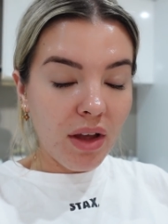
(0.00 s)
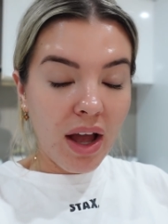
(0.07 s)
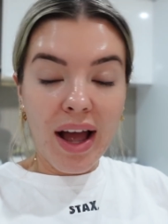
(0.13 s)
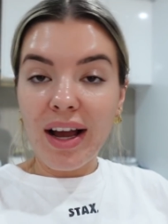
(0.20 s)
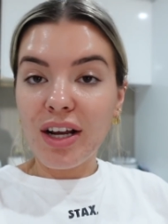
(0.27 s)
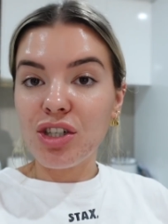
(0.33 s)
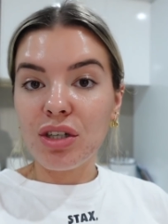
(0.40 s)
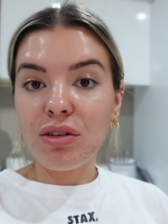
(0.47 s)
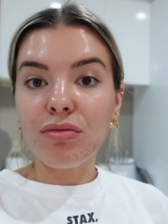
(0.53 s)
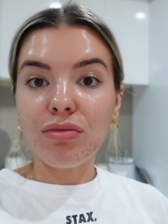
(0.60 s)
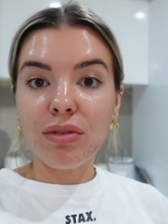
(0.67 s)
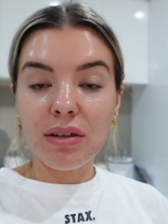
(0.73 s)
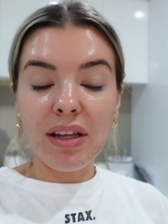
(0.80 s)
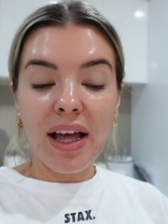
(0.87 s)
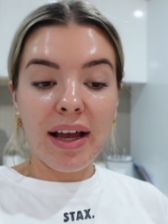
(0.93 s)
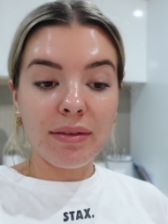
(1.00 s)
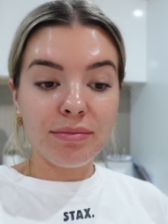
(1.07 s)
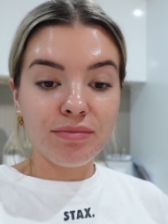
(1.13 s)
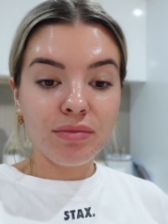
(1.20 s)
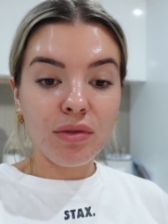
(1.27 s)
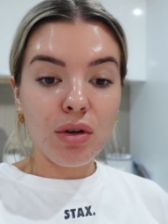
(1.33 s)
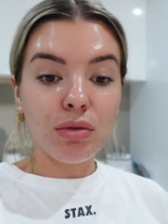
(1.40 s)
I actually
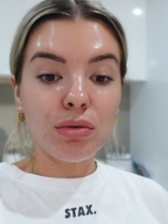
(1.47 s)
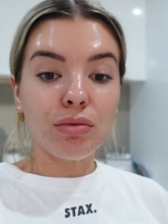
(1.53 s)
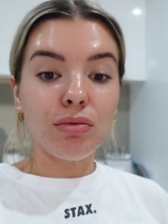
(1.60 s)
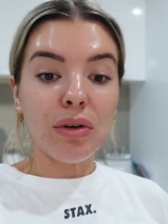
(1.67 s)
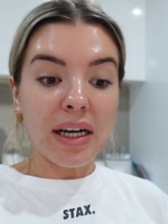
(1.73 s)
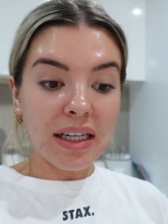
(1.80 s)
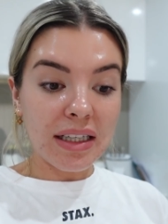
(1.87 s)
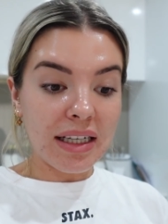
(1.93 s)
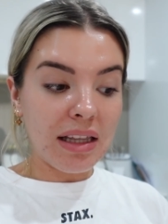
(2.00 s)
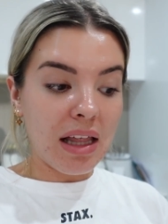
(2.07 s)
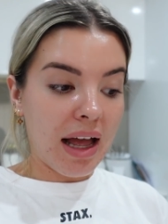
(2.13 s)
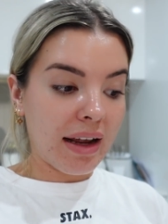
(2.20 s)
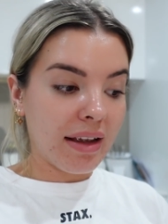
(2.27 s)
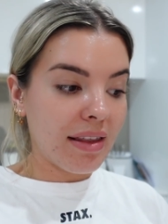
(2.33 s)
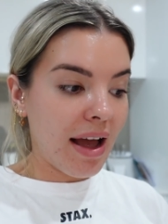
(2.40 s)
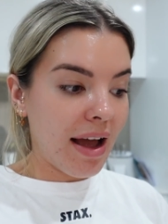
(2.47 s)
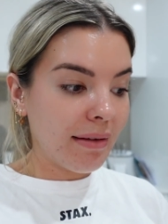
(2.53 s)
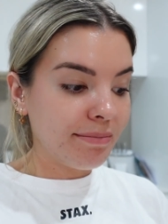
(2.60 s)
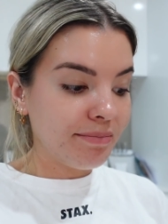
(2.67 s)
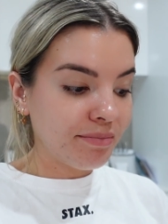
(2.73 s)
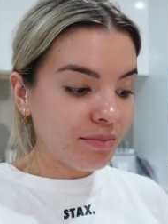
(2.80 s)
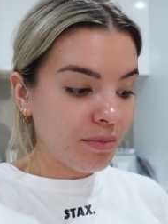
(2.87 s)
really like
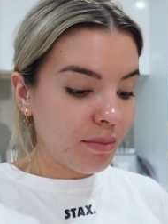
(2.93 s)
that.